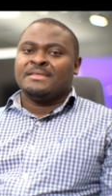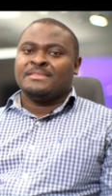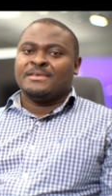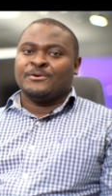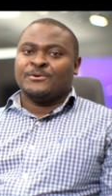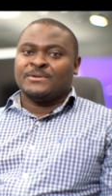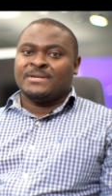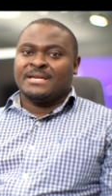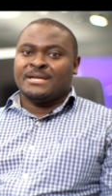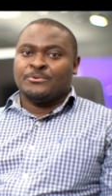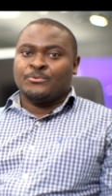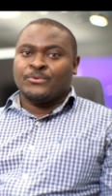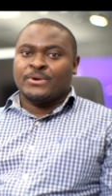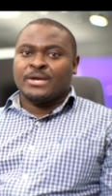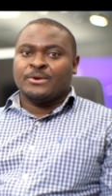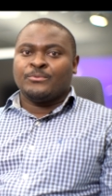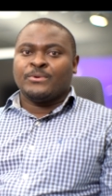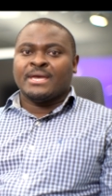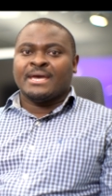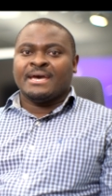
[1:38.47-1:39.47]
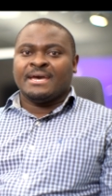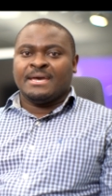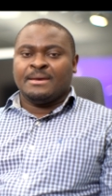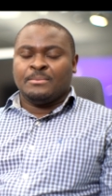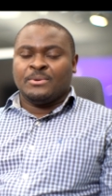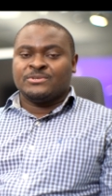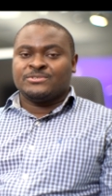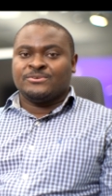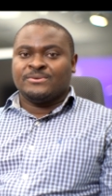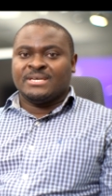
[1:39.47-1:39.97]
The only way we are
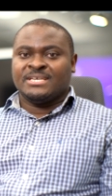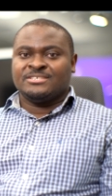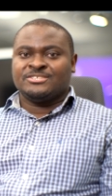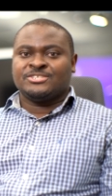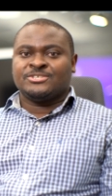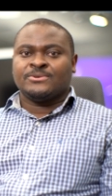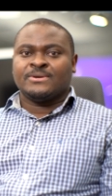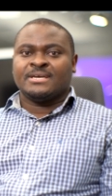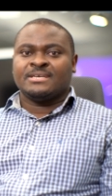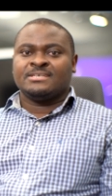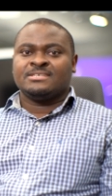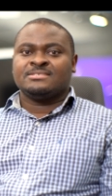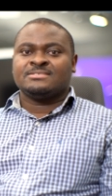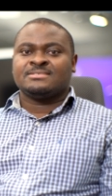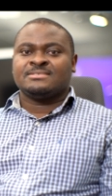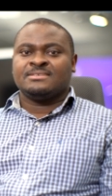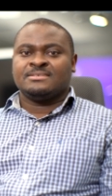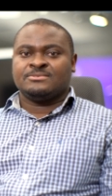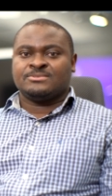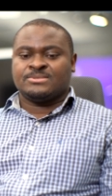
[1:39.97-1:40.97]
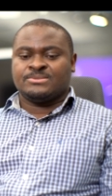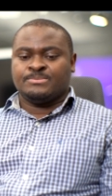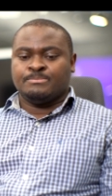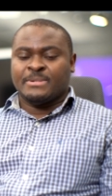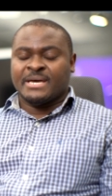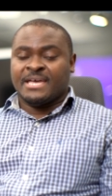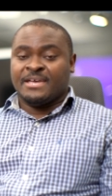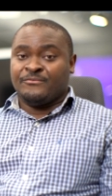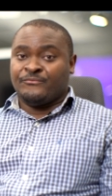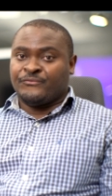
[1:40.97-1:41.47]
able to ensure this is
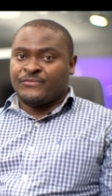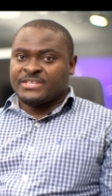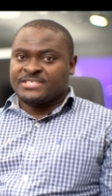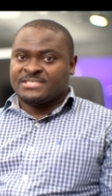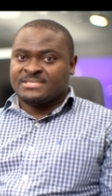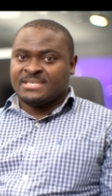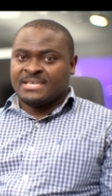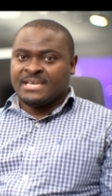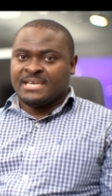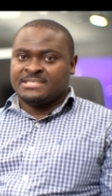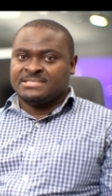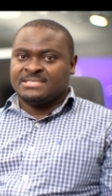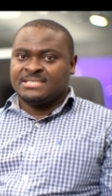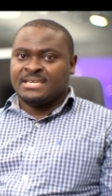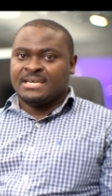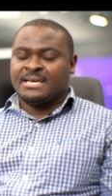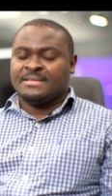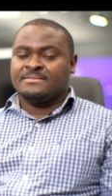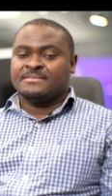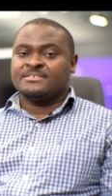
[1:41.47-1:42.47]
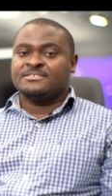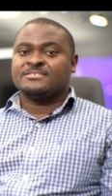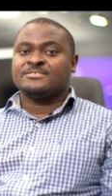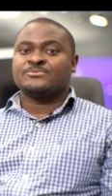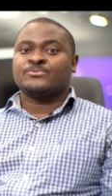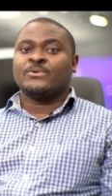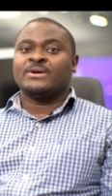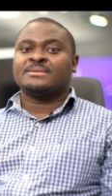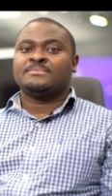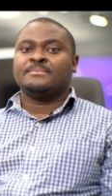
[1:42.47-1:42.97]
by investigating, and this
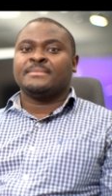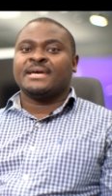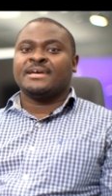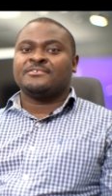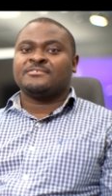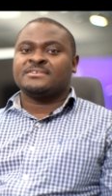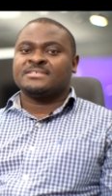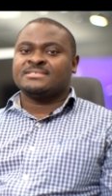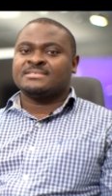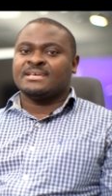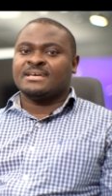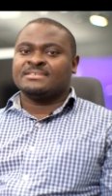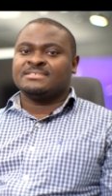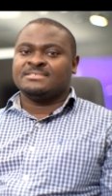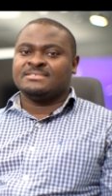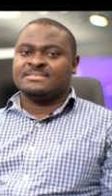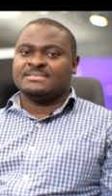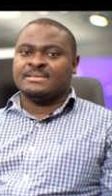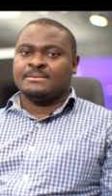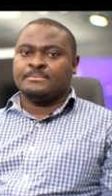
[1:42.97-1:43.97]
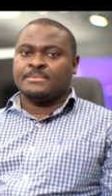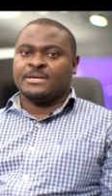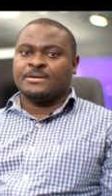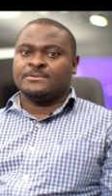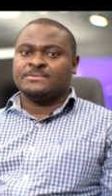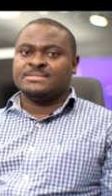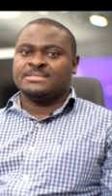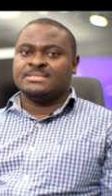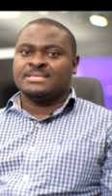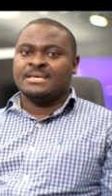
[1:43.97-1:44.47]
is what my research is
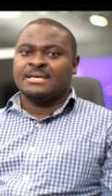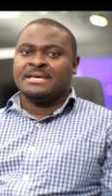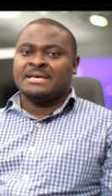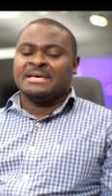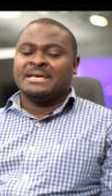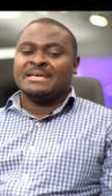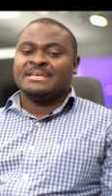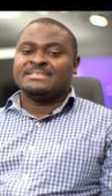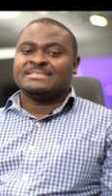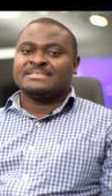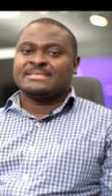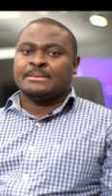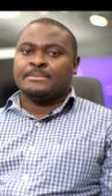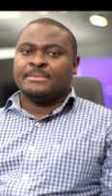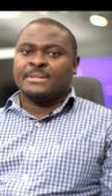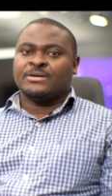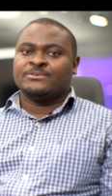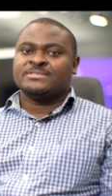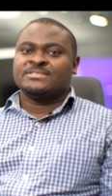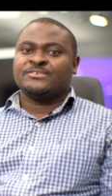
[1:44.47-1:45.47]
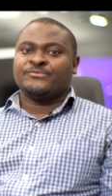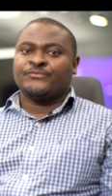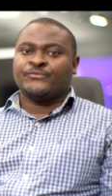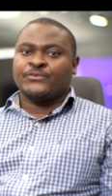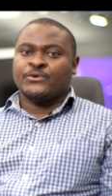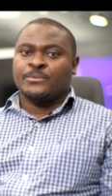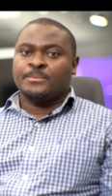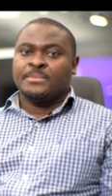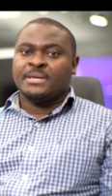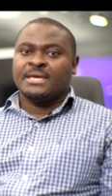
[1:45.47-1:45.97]
about. It's about
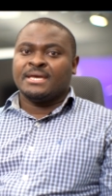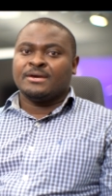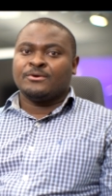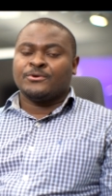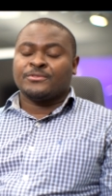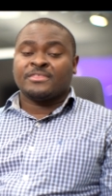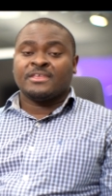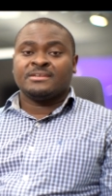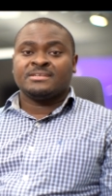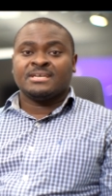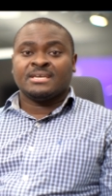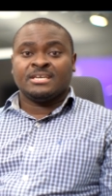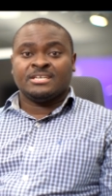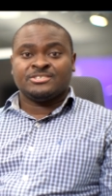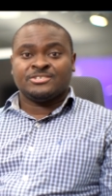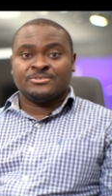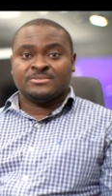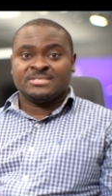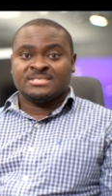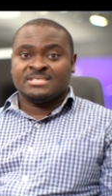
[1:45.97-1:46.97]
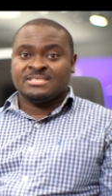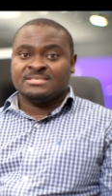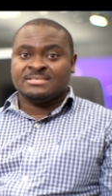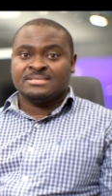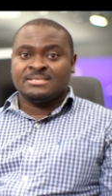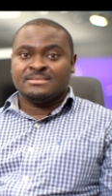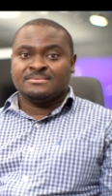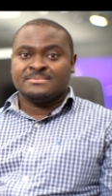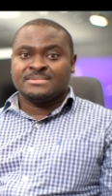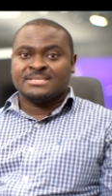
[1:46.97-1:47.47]
developing authentication
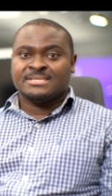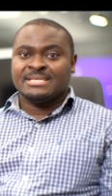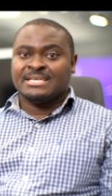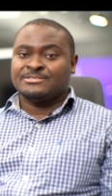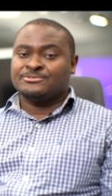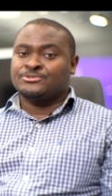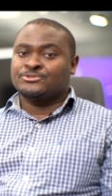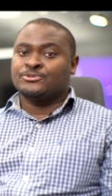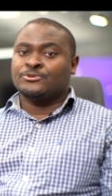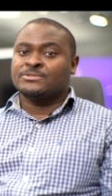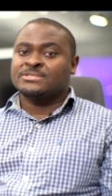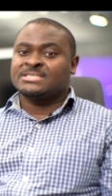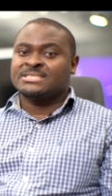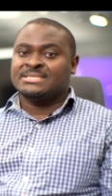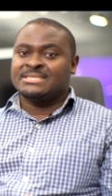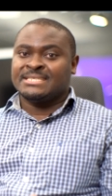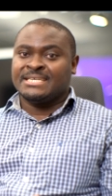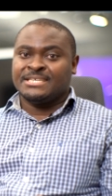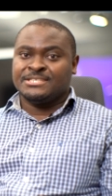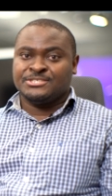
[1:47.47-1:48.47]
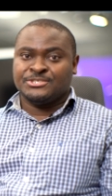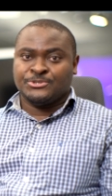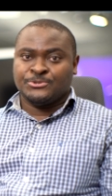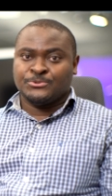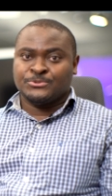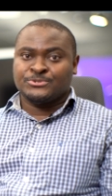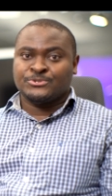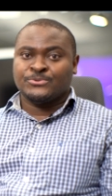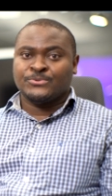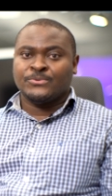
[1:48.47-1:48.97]
systems that don't need
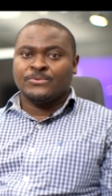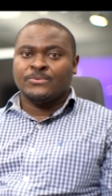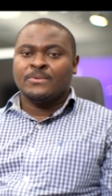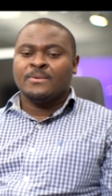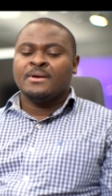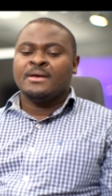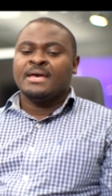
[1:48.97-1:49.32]
you to